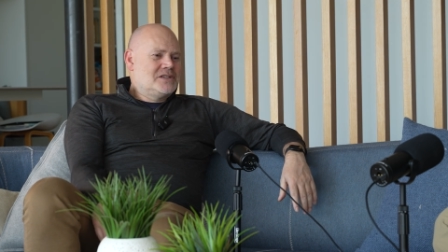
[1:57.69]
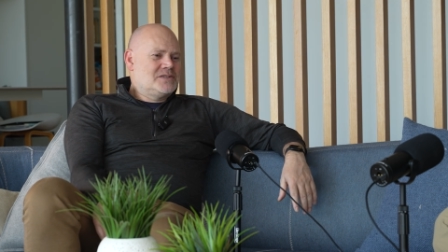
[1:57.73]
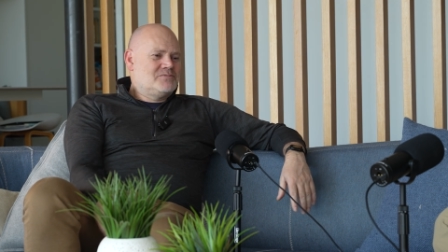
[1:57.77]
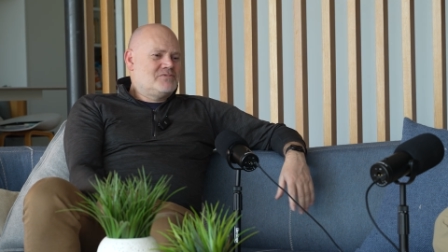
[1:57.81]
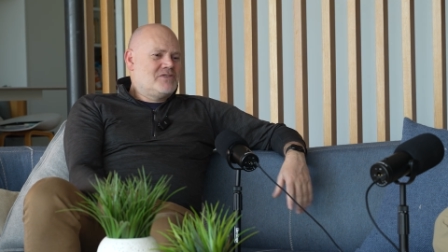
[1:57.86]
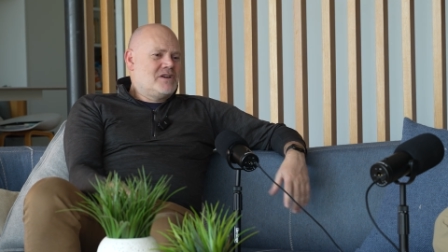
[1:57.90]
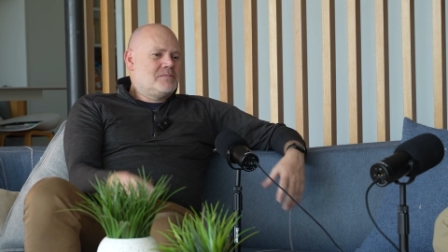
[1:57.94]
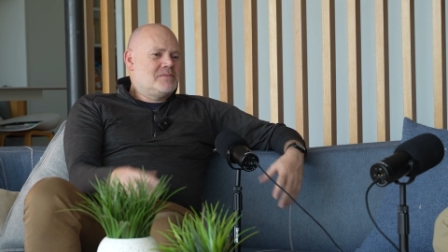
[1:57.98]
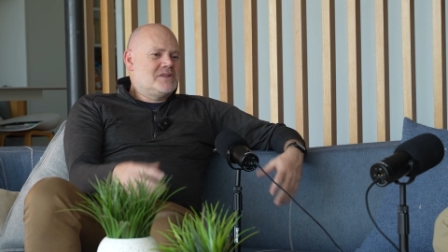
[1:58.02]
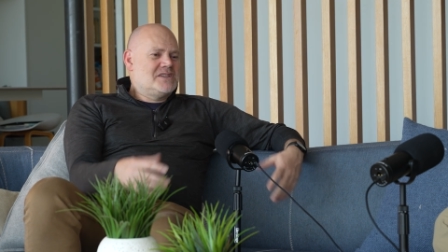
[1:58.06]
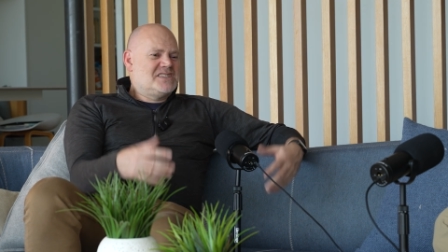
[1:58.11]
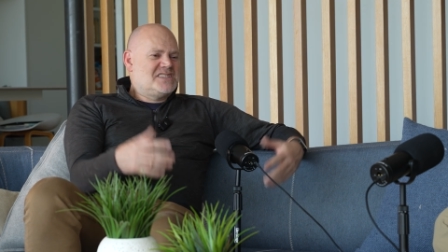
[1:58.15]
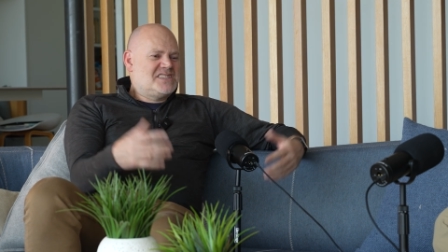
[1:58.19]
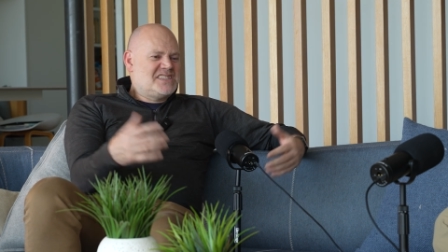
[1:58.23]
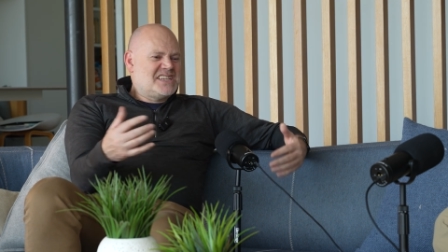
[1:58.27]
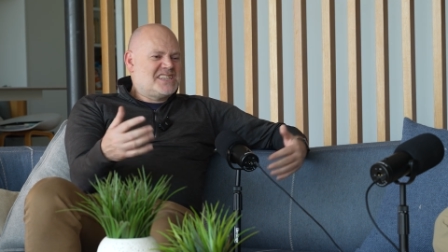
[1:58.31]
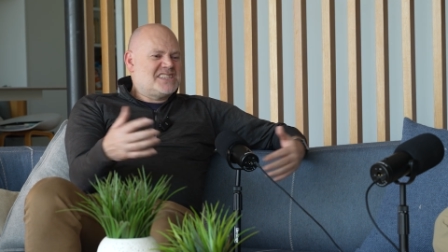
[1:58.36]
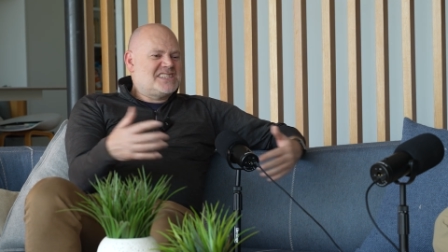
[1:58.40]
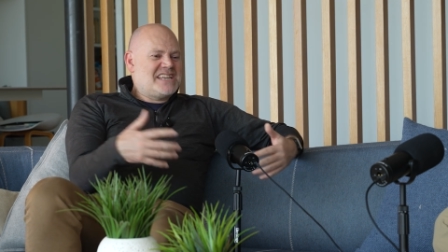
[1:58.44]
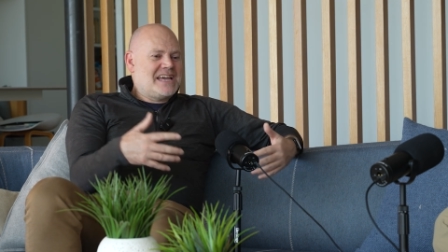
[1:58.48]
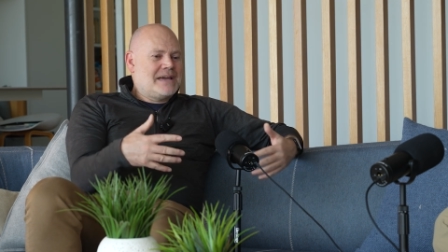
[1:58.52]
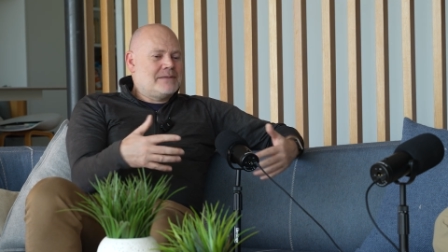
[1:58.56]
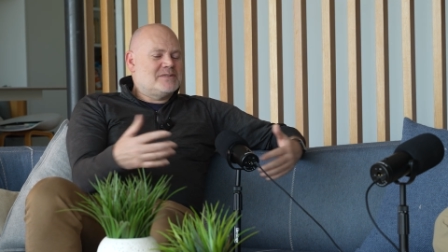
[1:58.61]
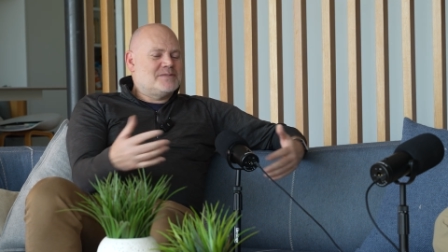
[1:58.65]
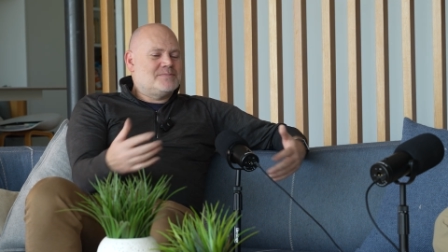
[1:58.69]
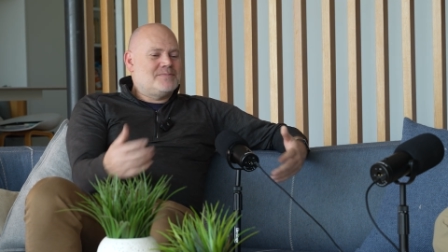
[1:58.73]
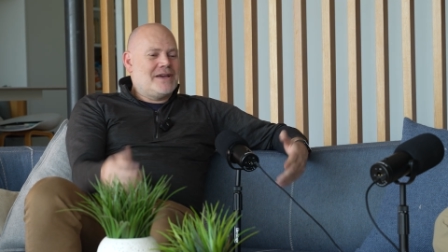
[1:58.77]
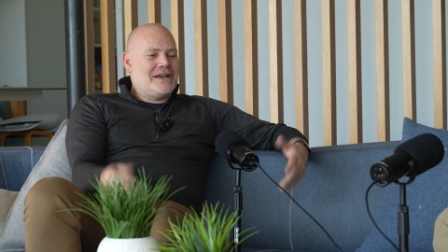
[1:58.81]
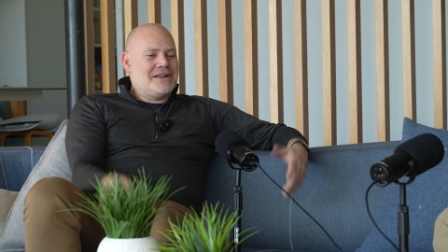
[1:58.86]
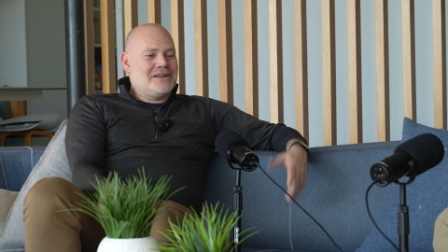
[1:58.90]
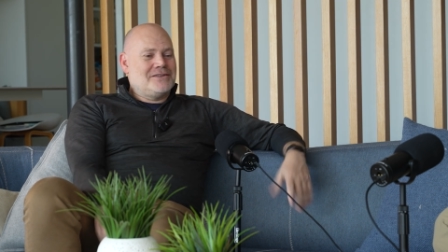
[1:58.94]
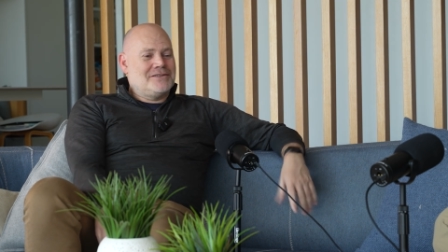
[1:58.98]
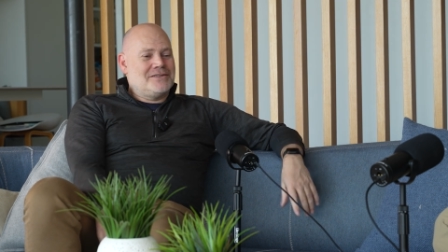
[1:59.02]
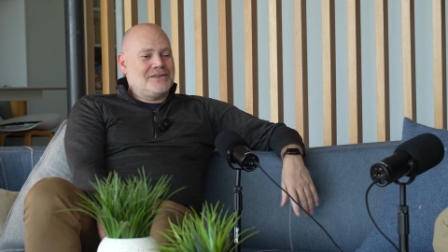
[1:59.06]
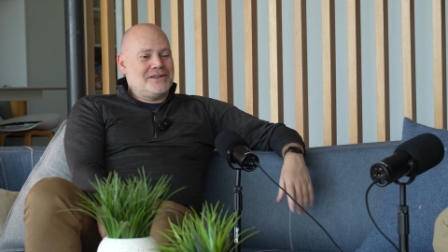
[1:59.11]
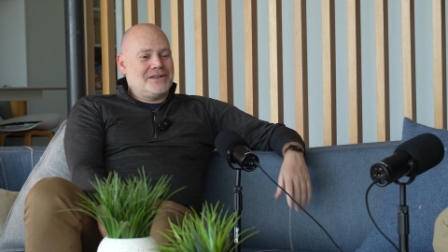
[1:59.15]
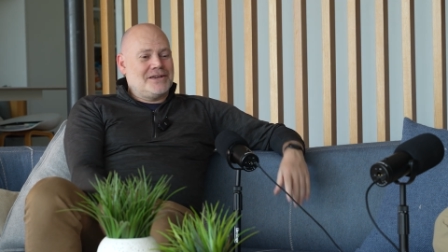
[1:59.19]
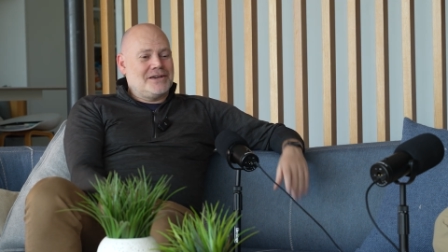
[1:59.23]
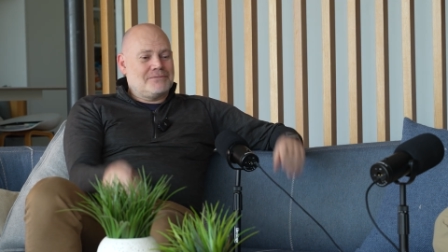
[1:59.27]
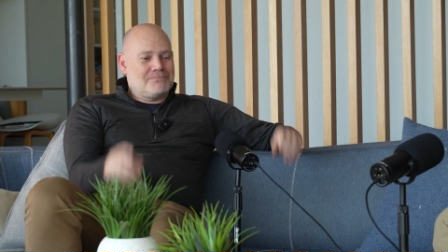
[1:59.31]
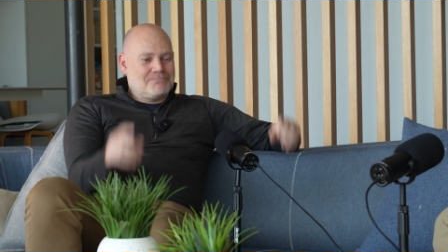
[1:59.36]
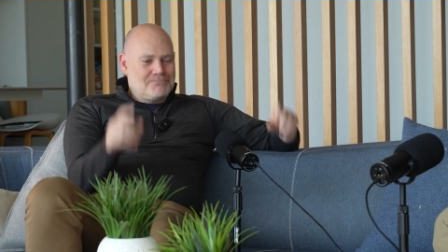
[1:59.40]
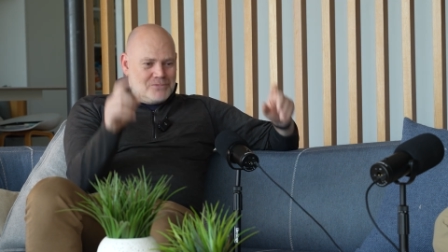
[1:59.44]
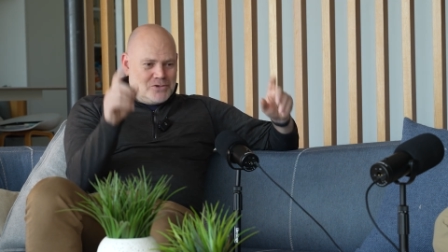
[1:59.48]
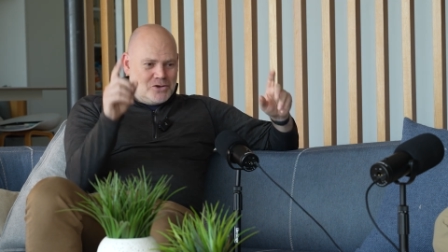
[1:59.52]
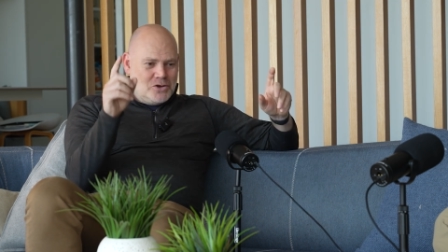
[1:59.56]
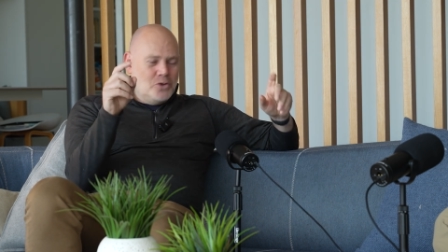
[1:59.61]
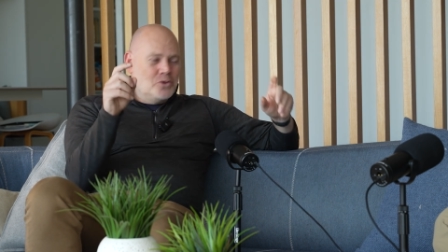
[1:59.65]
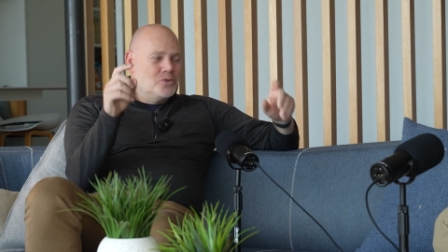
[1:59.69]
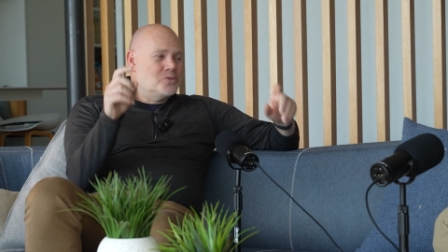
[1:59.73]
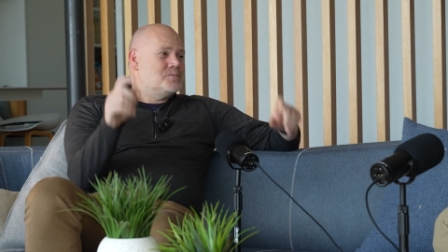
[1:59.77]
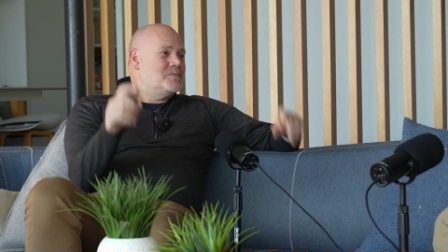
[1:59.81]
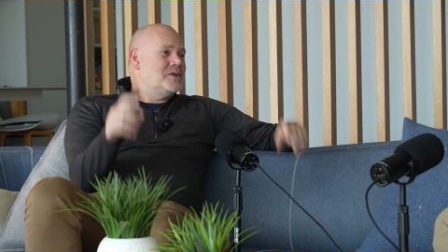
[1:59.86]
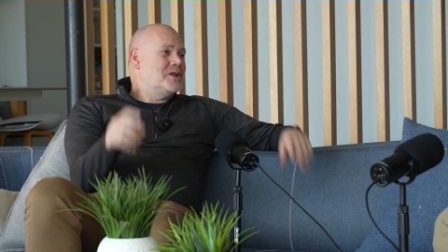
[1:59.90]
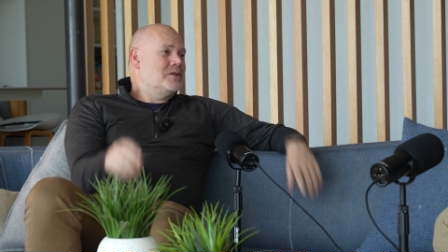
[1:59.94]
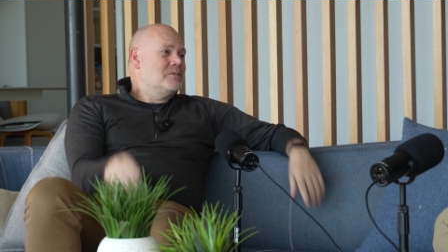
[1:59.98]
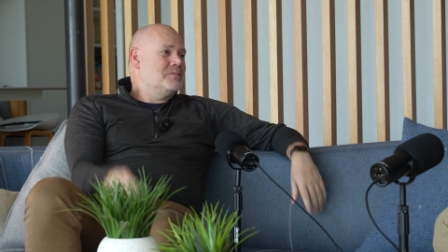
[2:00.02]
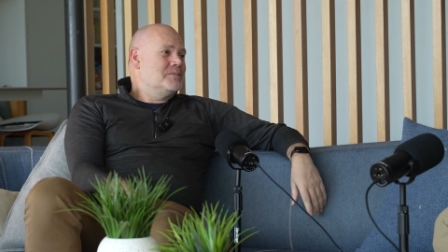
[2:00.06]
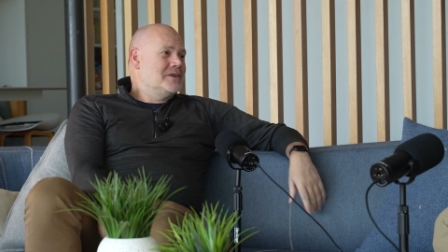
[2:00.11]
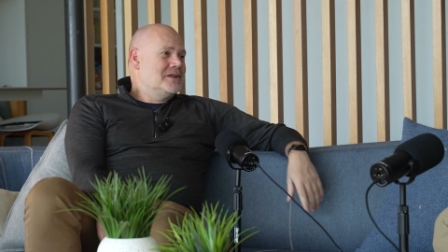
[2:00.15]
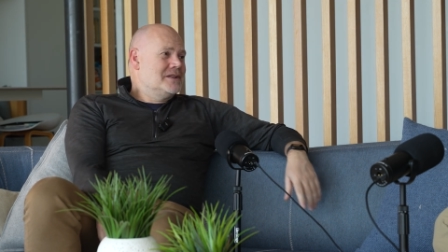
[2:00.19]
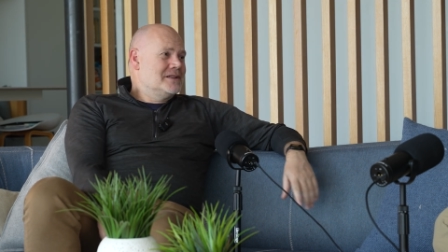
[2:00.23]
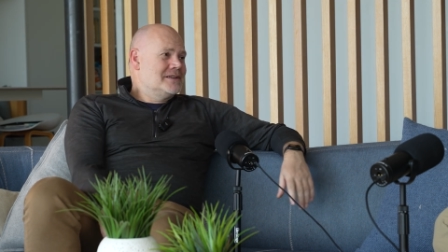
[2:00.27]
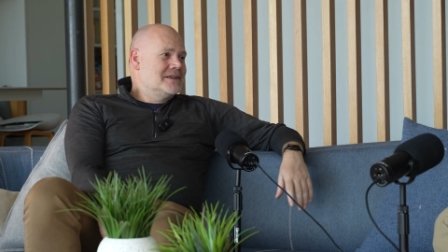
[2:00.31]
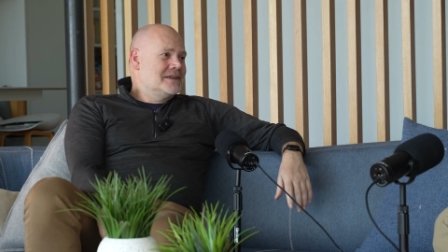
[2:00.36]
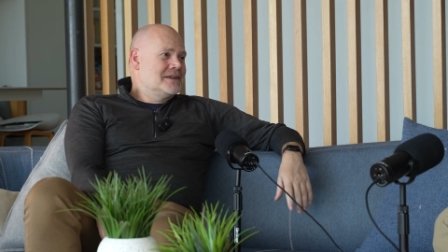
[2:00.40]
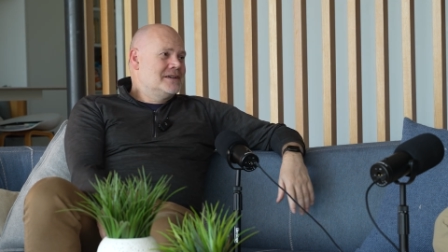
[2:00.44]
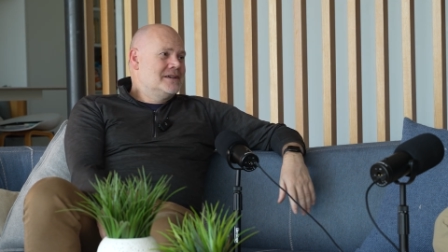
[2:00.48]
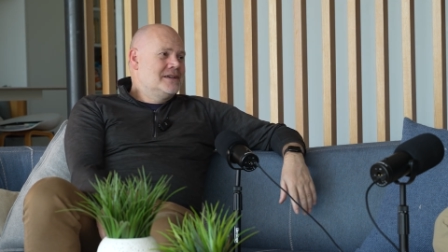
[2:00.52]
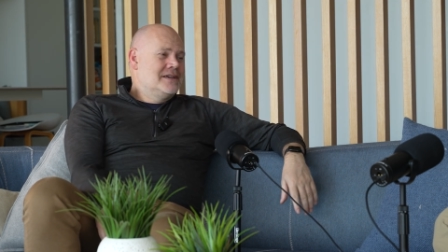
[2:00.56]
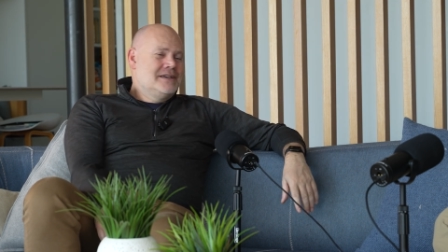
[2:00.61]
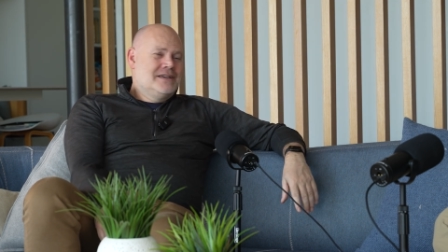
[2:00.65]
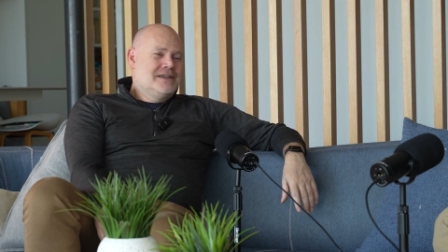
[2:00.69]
probably 6 times better than a code-built building.